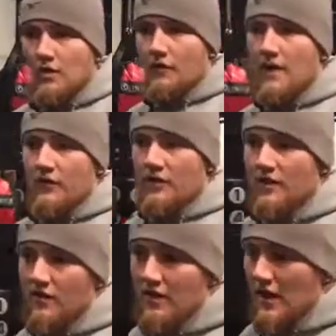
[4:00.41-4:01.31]
to 5
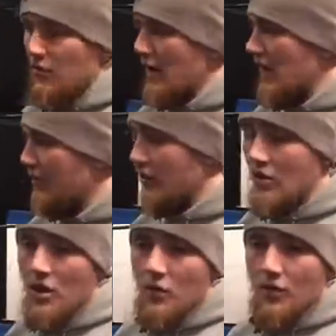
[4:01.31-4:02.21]
sets of 10 reps
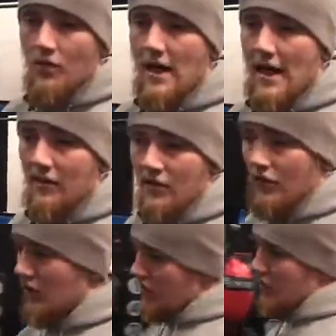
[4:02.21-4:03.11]
with that. It's